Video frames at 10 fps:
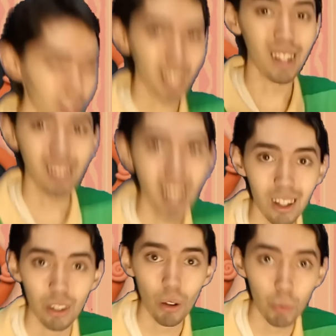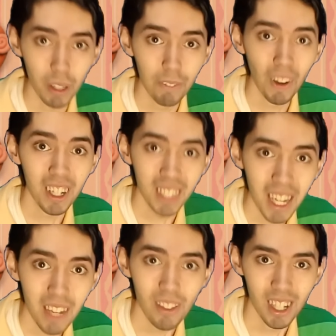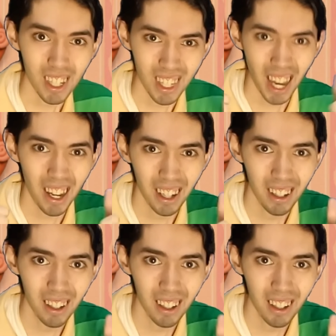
and that's a really fun game. Yeah.